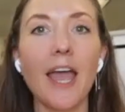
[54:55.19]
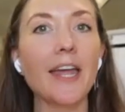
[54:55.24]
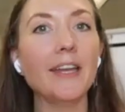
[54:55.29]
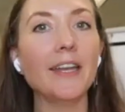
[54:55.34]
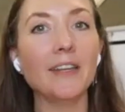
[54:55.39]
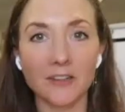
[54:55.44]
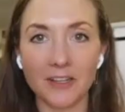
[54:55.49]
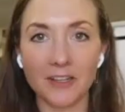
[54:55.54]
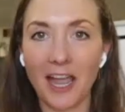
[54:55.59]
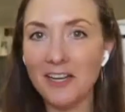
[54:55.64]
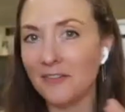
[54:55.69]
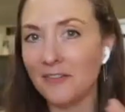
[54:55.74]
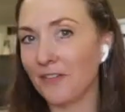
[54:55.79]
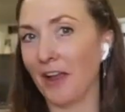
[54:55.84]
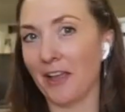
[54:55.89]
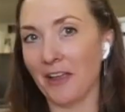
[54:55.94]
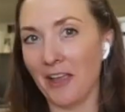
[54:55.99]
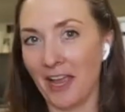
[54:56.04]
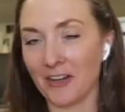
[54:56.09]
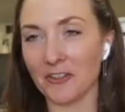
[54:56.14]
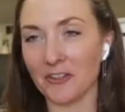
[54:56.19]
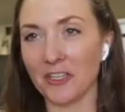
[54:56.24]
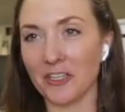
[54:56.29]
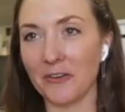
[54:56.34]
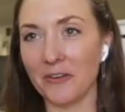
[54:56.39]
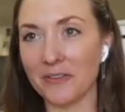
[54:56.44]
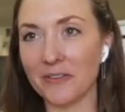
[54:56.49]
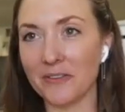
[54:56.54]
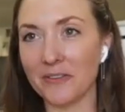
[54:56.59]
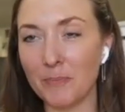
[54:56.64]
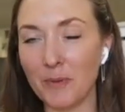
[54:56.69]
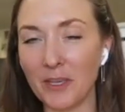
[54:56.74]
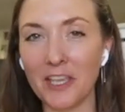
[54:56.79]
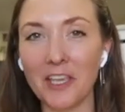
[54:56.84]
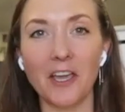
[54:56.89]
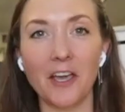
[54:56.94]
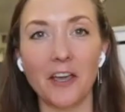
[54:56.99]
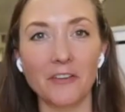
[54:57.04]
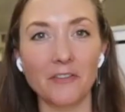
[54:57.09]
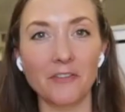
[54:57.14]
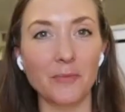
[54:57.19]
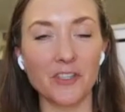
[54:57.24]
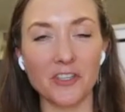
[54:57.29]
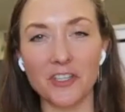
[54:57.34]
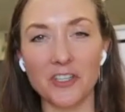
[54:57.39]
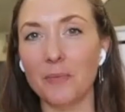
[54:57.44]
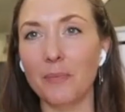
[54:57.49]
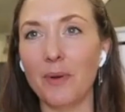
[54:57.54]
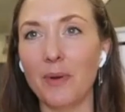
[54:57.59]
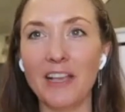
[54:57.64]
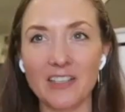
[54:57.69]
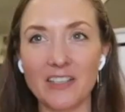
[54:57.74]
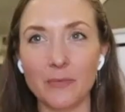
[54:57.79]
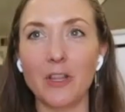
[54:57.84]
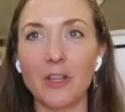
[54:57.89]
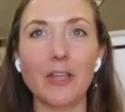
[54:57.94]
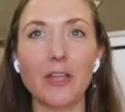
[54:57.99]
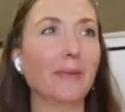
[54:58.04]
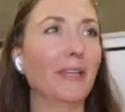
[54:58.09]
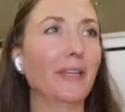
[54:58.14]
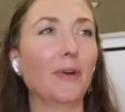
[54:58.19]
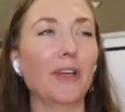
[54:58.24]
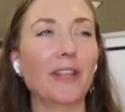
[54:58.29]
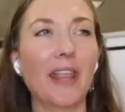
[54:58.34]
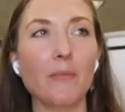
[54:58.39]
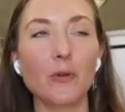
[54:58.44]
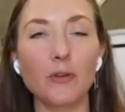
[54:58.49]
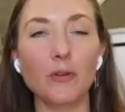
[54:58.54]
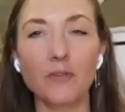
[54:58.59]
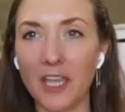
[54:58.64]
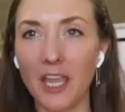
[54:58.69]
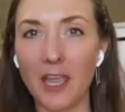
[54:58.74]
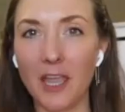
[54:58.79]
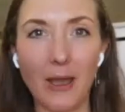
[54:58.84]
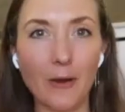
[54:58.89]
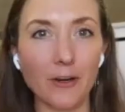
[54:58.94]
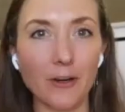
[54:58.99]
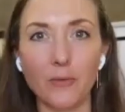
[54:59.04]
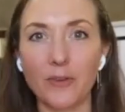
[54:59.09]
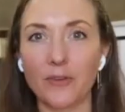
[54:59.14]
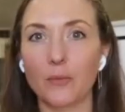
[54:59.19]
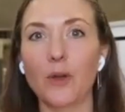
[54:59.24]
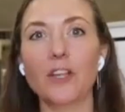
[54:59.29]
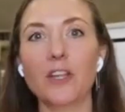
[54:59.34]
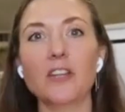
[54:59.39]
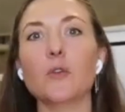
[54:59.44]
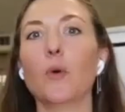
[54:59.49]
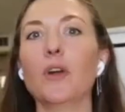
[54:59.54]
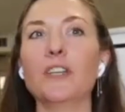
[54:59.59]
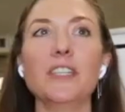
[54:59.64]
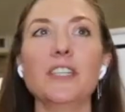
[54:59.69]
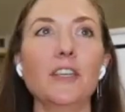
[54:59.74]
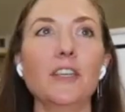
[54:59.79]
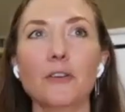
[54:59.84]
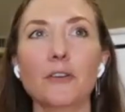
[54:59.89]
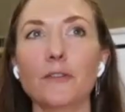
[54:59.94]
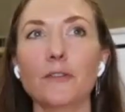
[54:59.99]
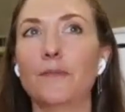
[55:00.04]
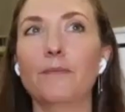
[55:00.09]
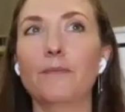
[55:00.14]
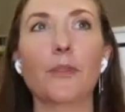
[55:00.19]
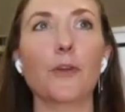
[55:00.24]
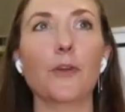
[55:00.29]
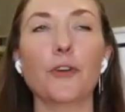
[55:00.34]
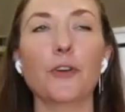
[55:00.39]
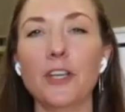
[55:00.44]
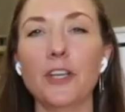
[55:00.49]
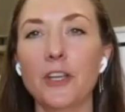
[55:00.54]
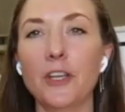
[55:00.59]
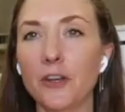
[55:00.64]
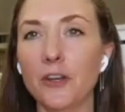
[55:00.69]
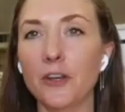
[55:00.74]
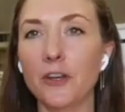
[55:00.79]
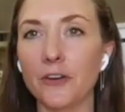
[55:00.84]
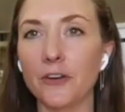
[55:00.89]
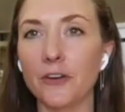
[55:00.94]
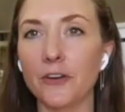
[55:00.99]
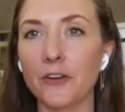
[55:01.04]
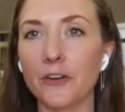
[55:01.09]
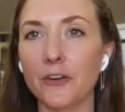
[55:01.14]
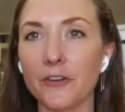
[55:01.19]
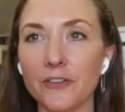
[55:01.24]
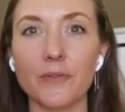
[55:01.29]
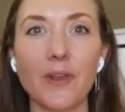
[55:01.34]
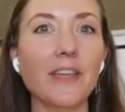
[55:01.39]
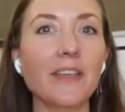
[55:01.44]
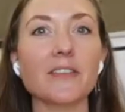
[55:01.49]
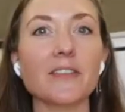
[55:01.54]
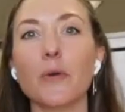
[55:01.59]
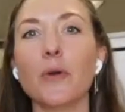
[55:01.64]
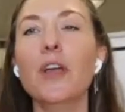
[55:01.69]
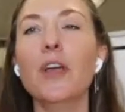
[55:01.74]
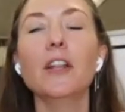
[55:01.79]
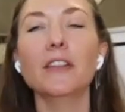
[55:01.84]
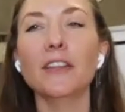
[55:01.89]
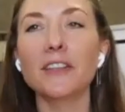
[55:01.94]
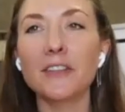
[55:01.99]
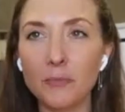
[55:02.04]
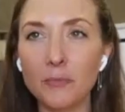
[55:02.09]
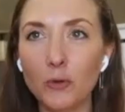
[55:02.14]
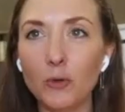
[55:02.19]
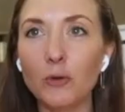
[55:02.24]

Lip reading: And kind of actually speaking of Mission Impossible, I mean, when that movie came out, it was what, 20 or 30 years in the future, right? So let's move